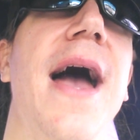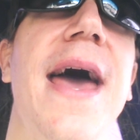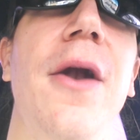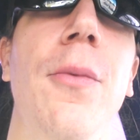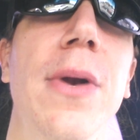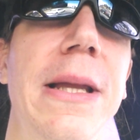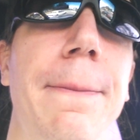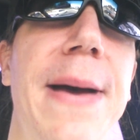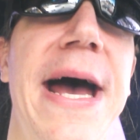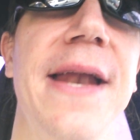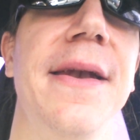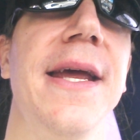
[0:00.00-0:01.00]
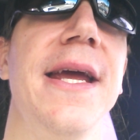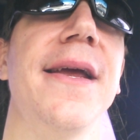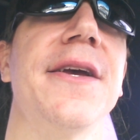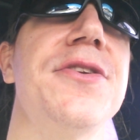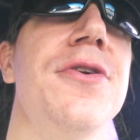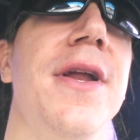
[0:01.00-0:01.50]
I had a really bad day
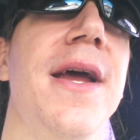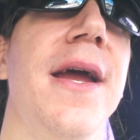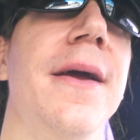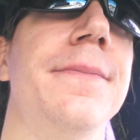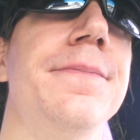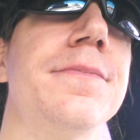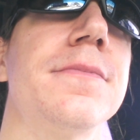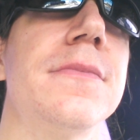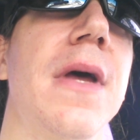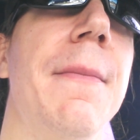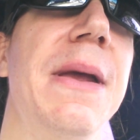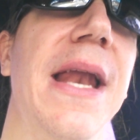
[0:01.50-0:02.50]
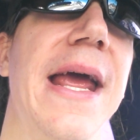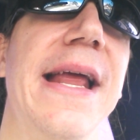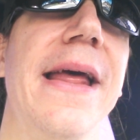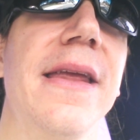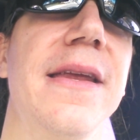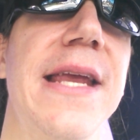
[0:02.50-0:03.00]
yesterday. I mean,
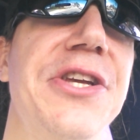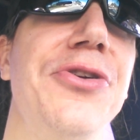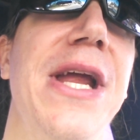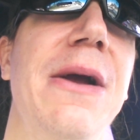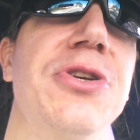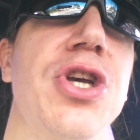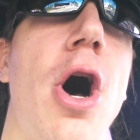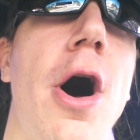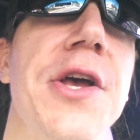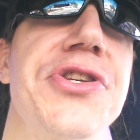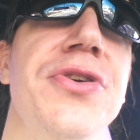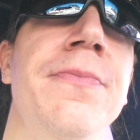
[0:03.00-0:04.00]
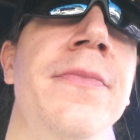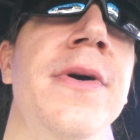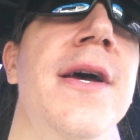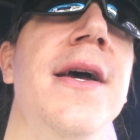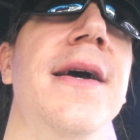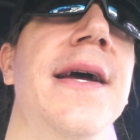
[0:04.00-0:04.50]
yesterday was awesome
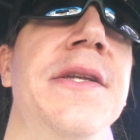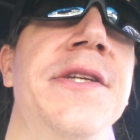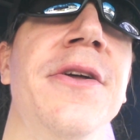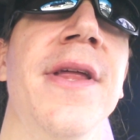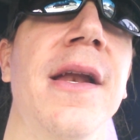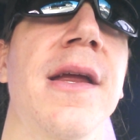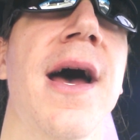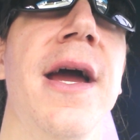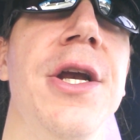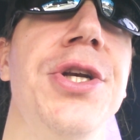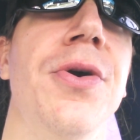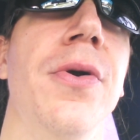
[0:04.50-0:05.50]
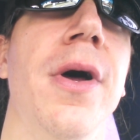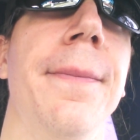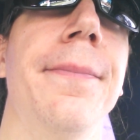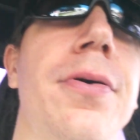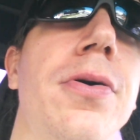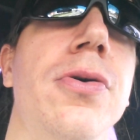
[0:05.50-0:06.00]
until that guy showed up
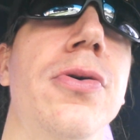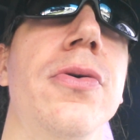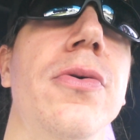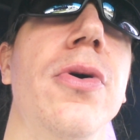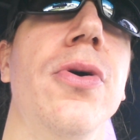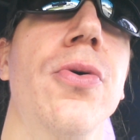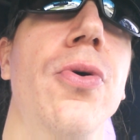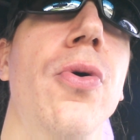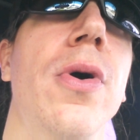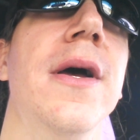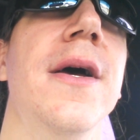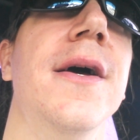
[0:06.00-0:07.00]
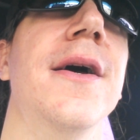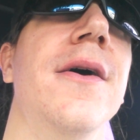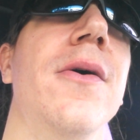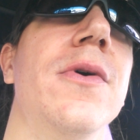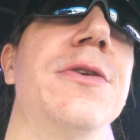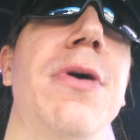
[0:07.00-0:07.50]
who
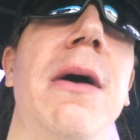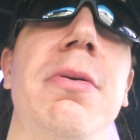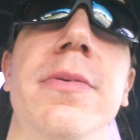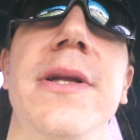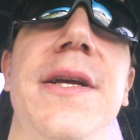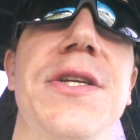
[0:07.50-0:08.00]
was probably